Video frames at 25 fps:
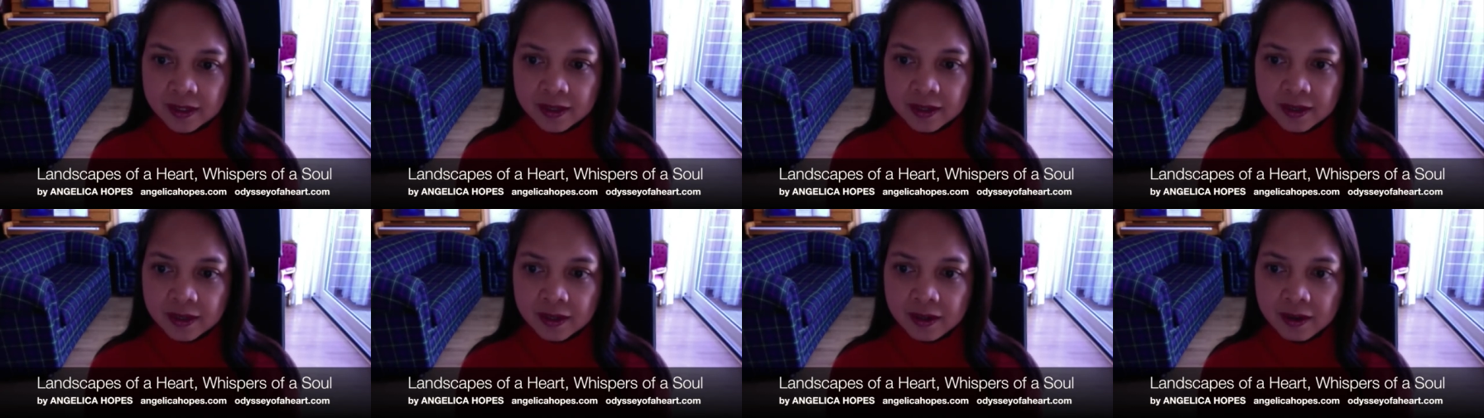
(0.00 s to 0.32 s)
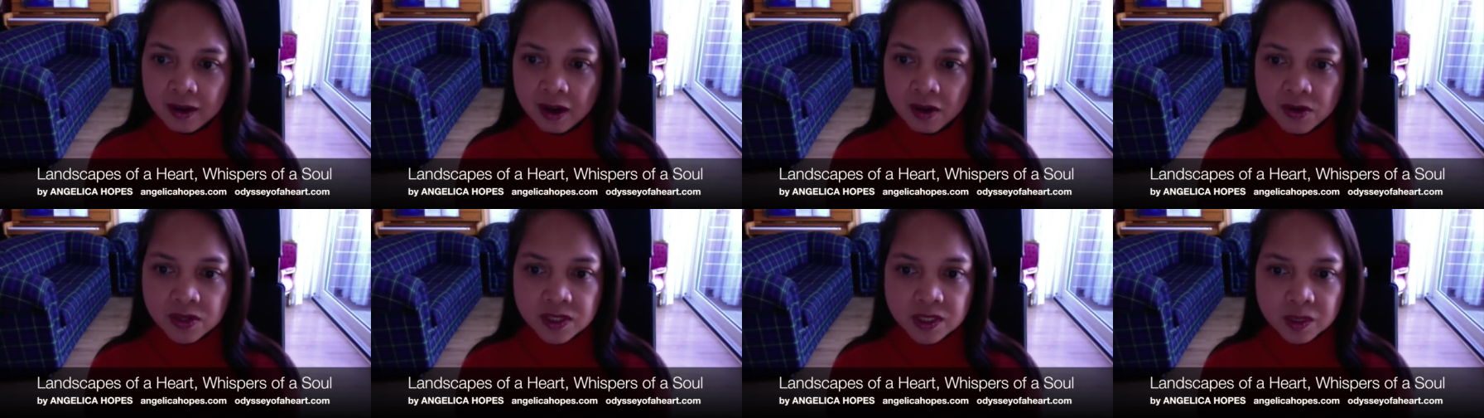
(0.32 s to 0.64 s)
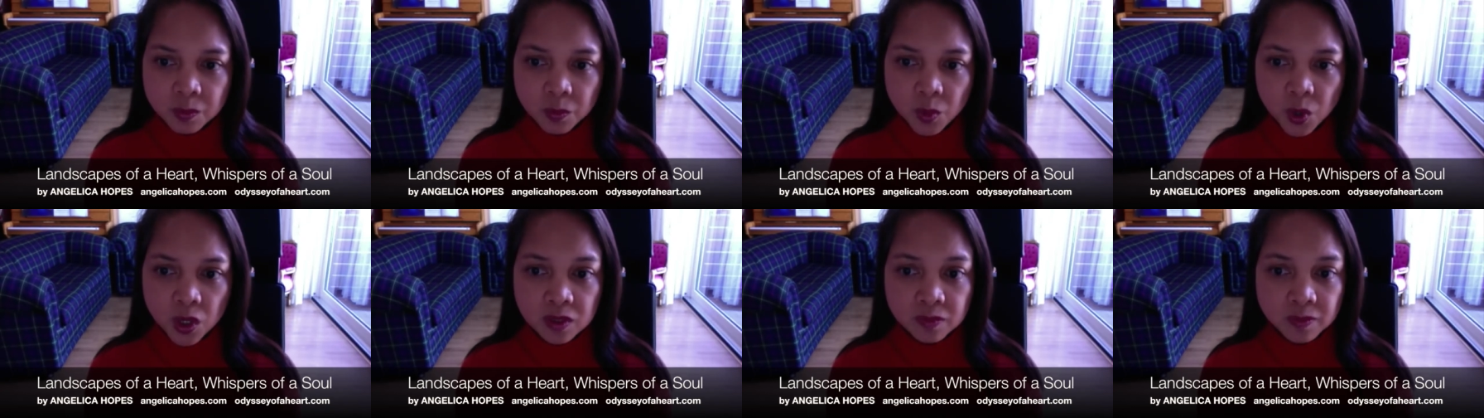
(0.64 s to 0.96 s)
and Lara's
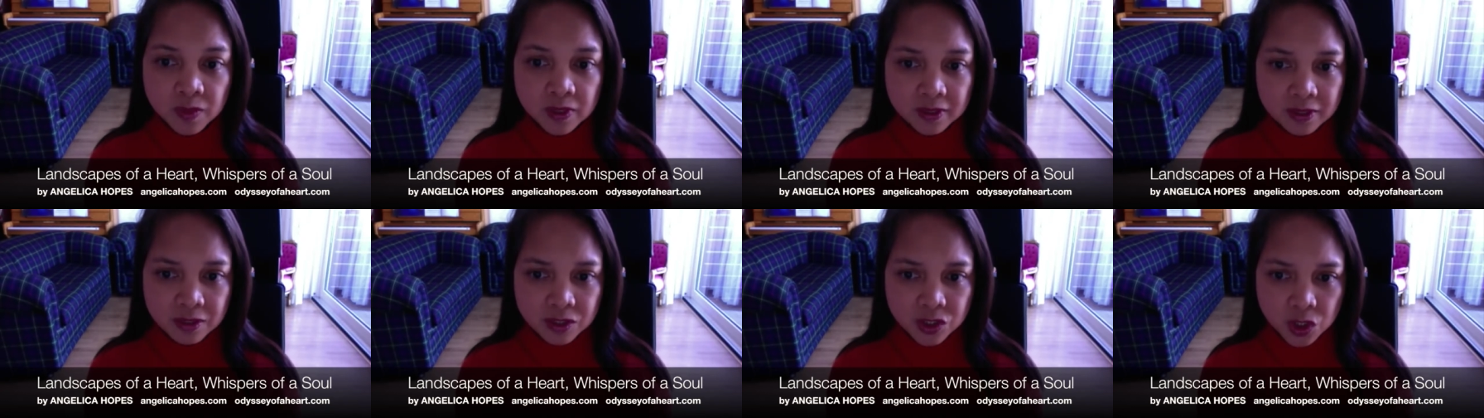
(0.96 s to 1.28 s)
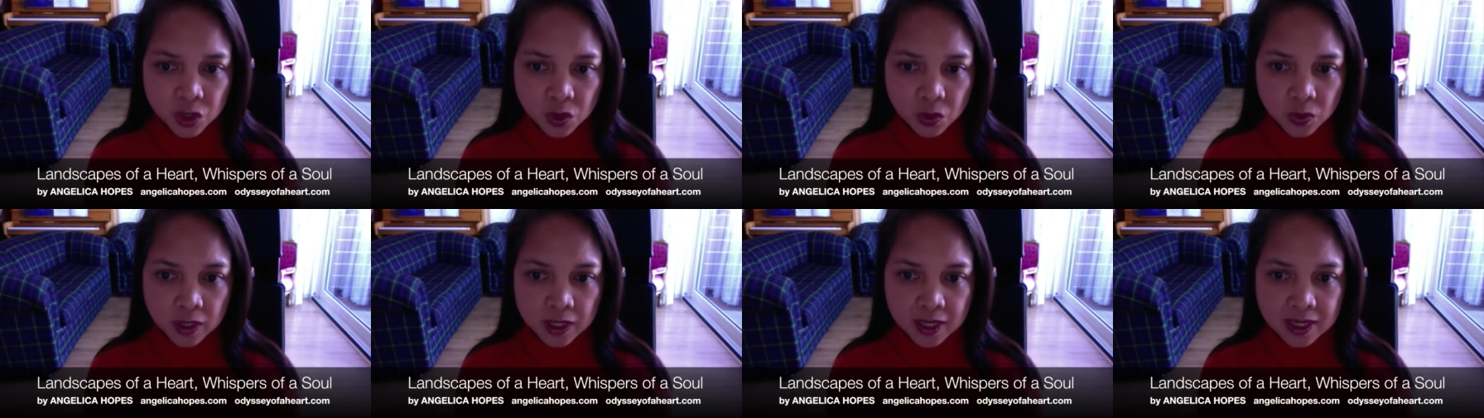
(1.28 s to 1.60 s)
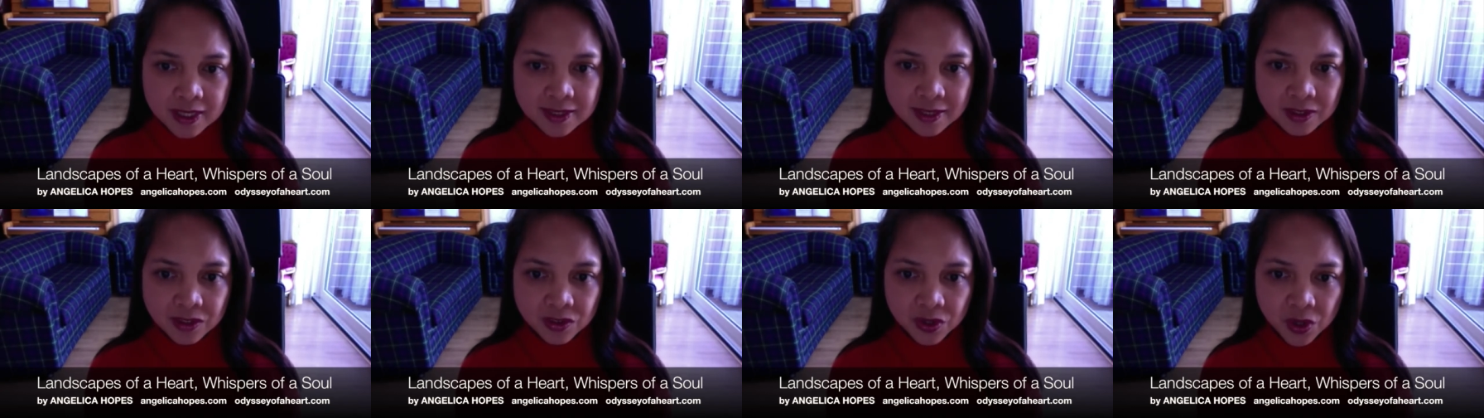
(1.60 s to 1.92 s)
appointment in Zurich
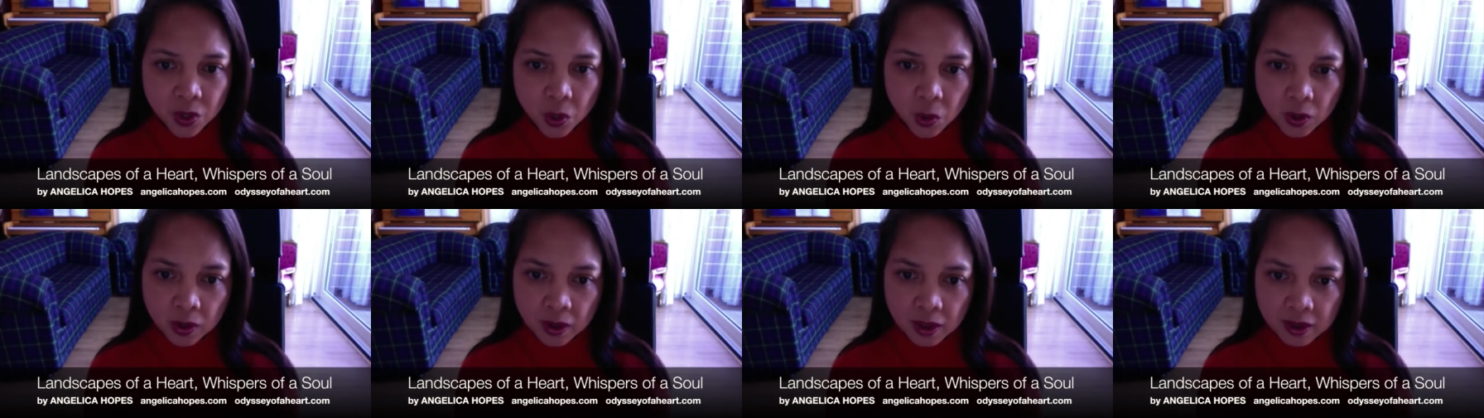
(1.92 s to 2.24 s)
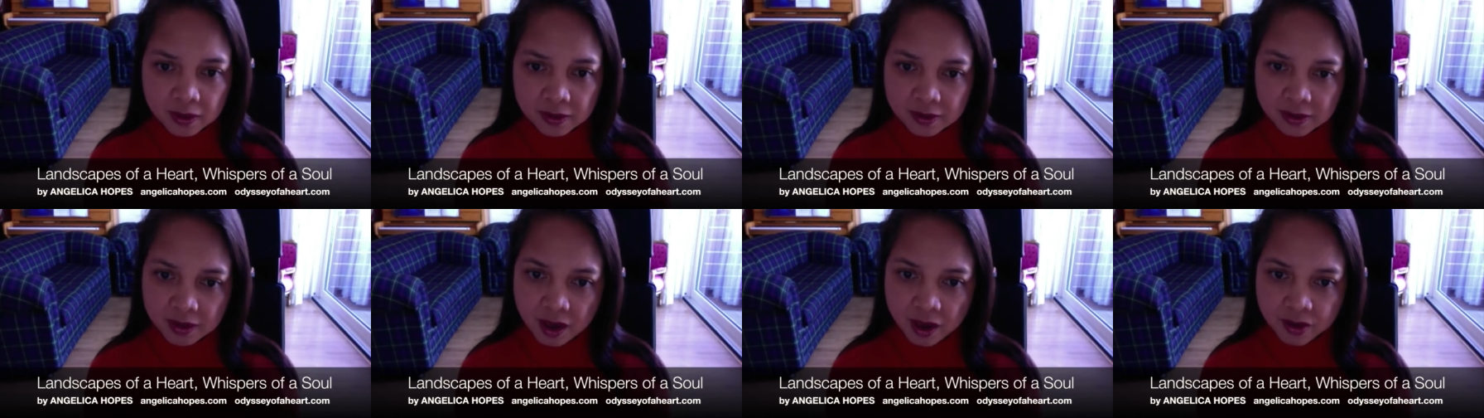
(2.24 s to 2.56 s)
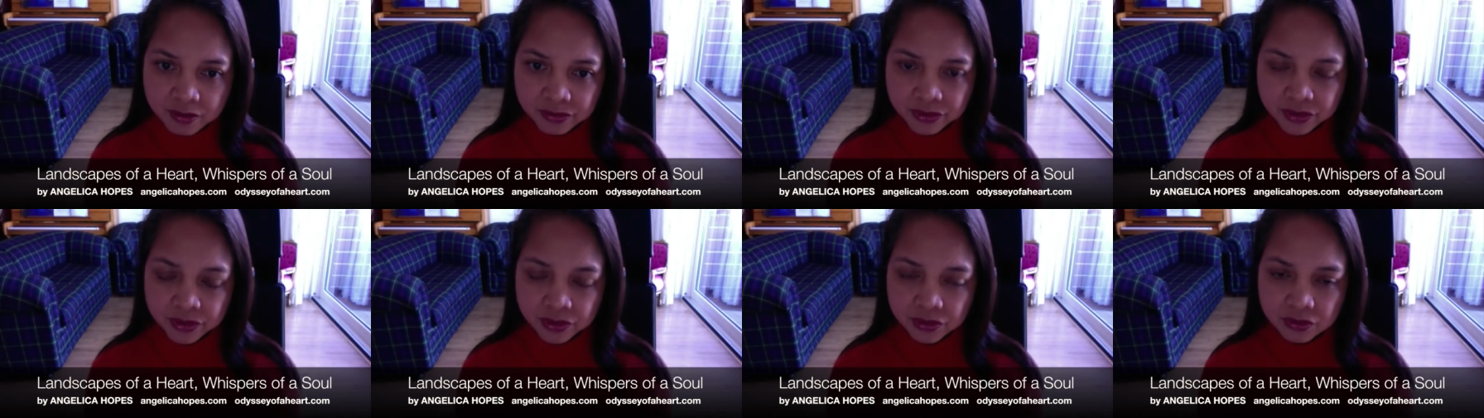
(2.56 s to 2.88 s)
is at three o'clock in the
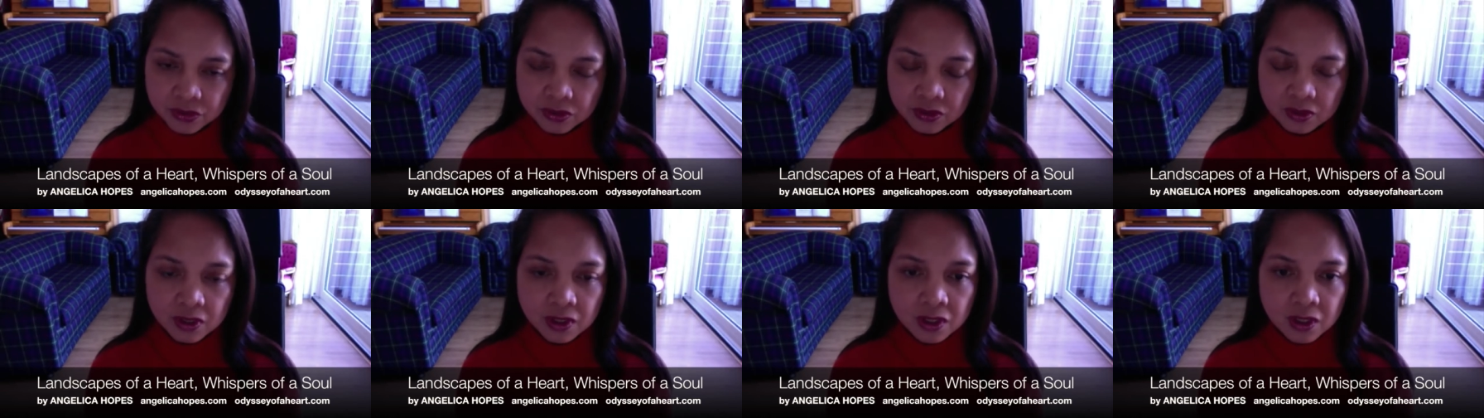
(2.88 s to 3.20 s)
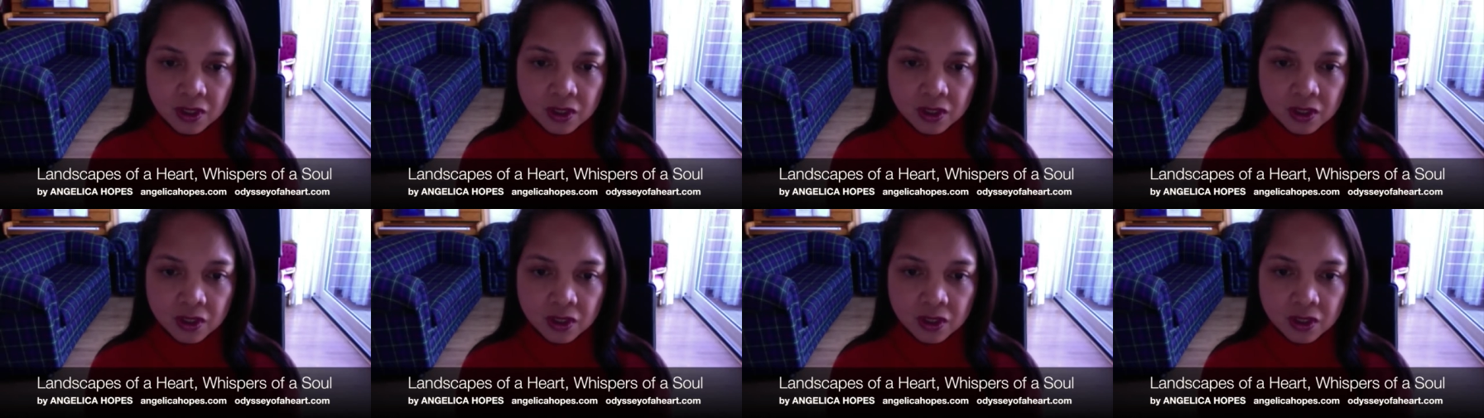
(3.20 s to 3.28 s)
afternoon.